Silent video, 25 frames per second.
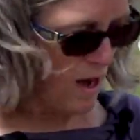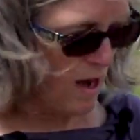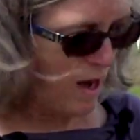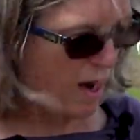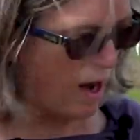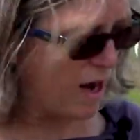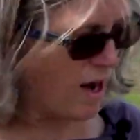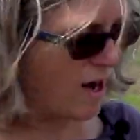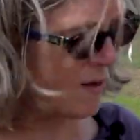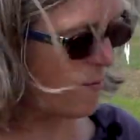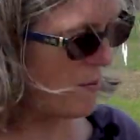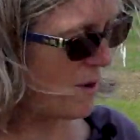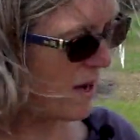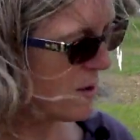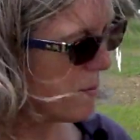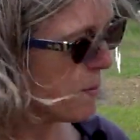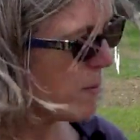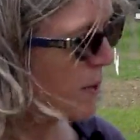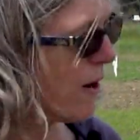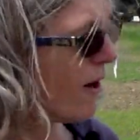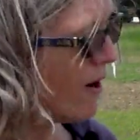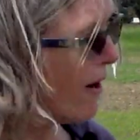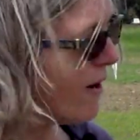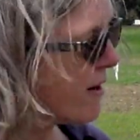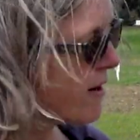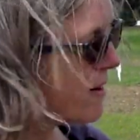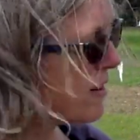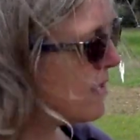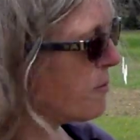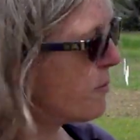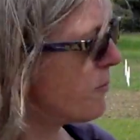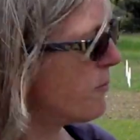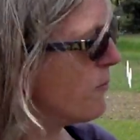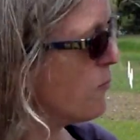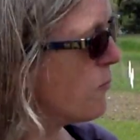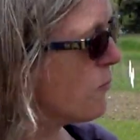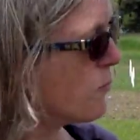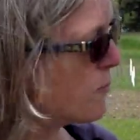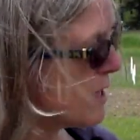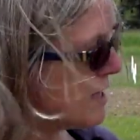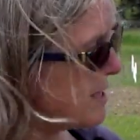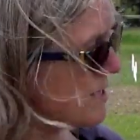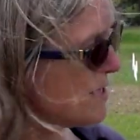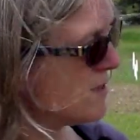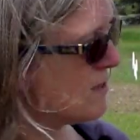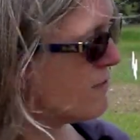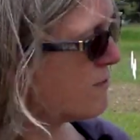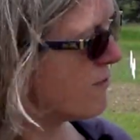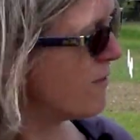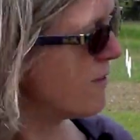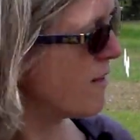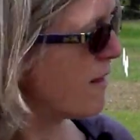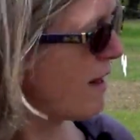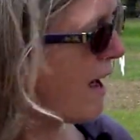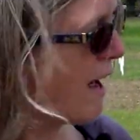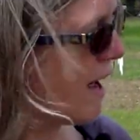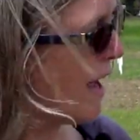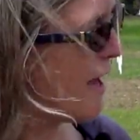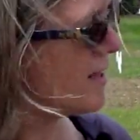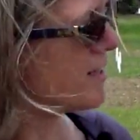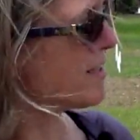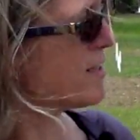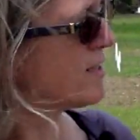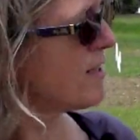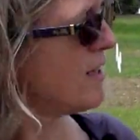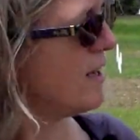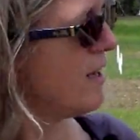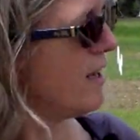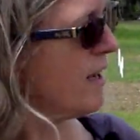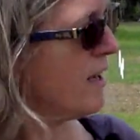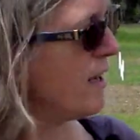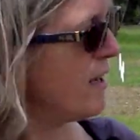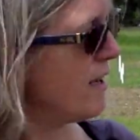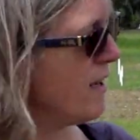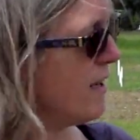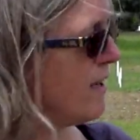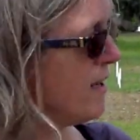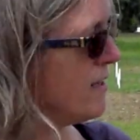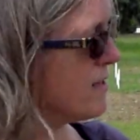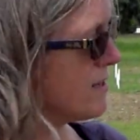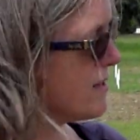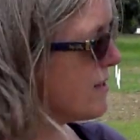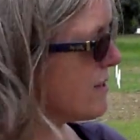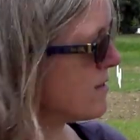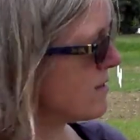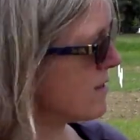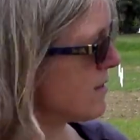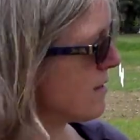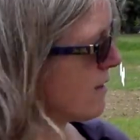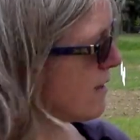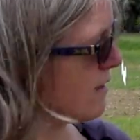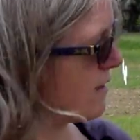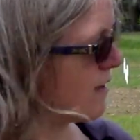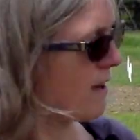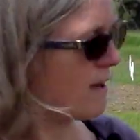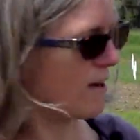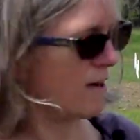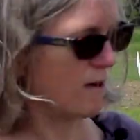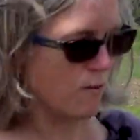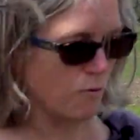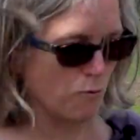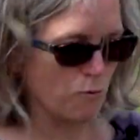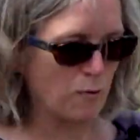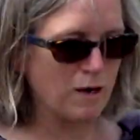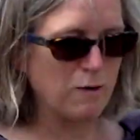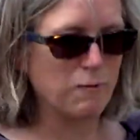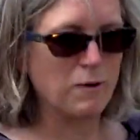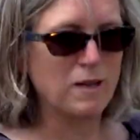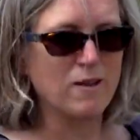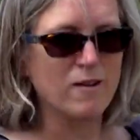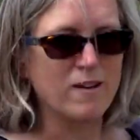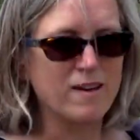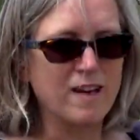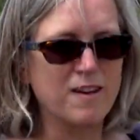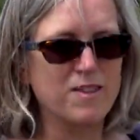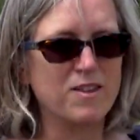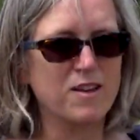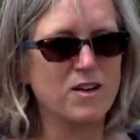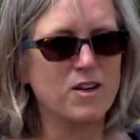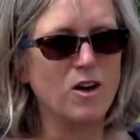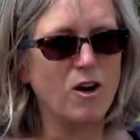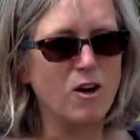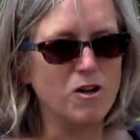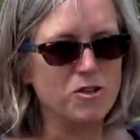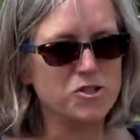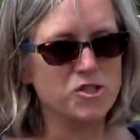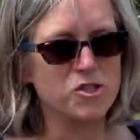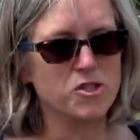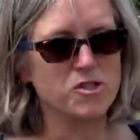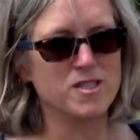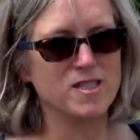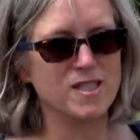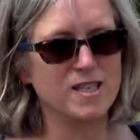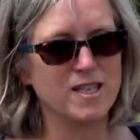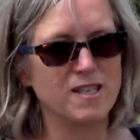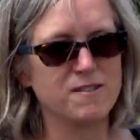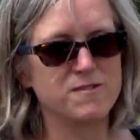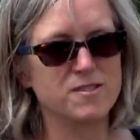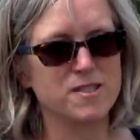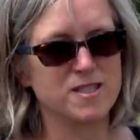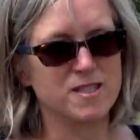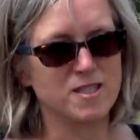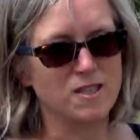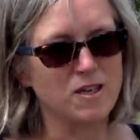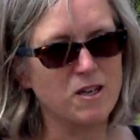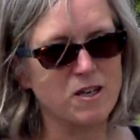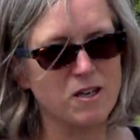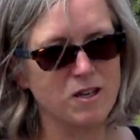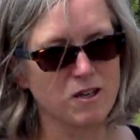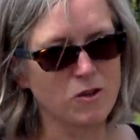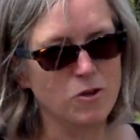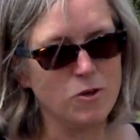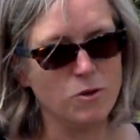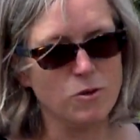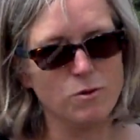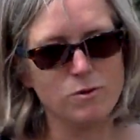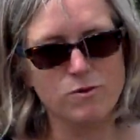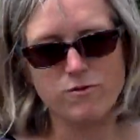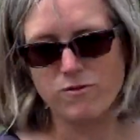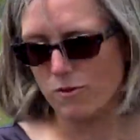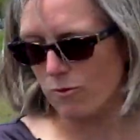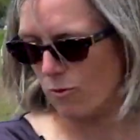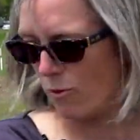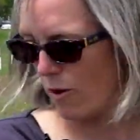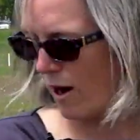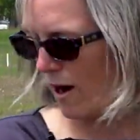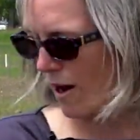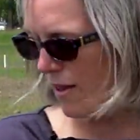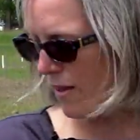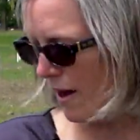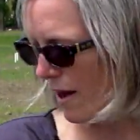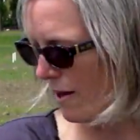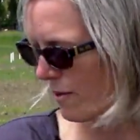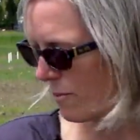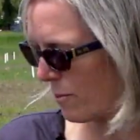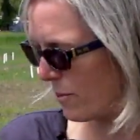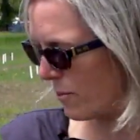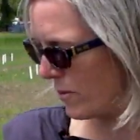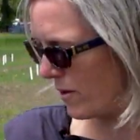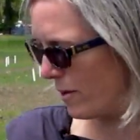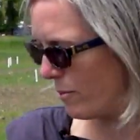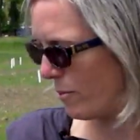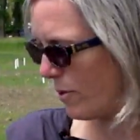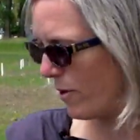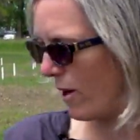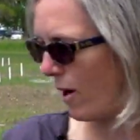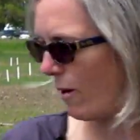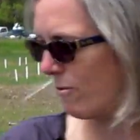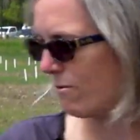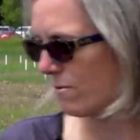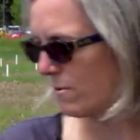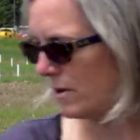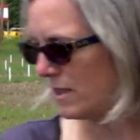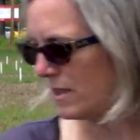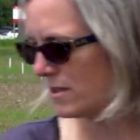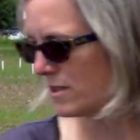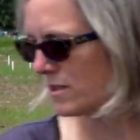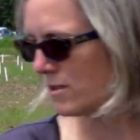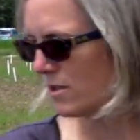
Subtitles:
And part of the reason for that is when we look at the cultures, it gives us a clue for why the problem is.